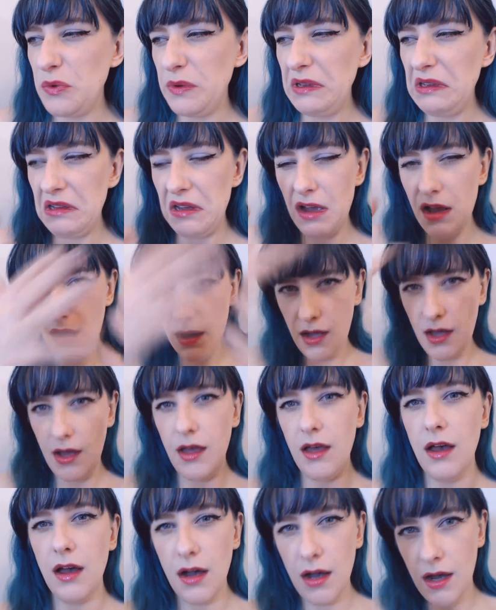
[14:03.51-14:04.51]
doing
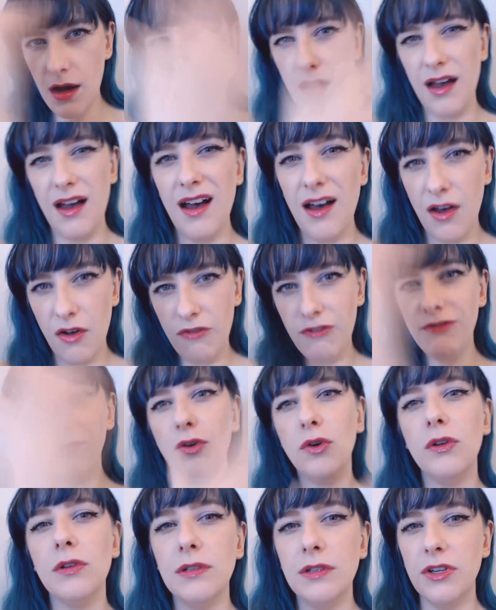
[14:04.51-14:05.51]
a, a
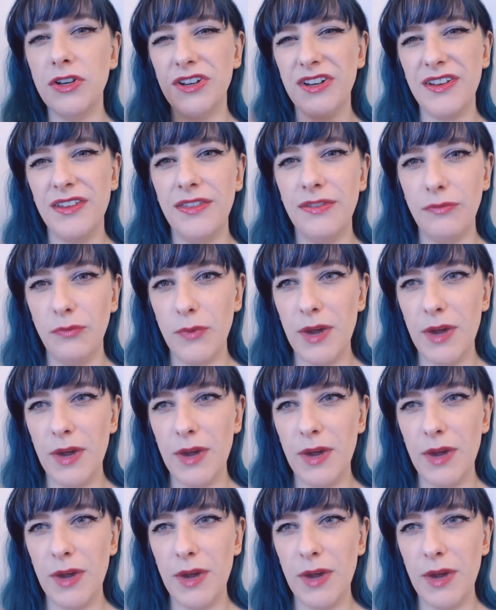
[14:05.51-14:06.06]
full look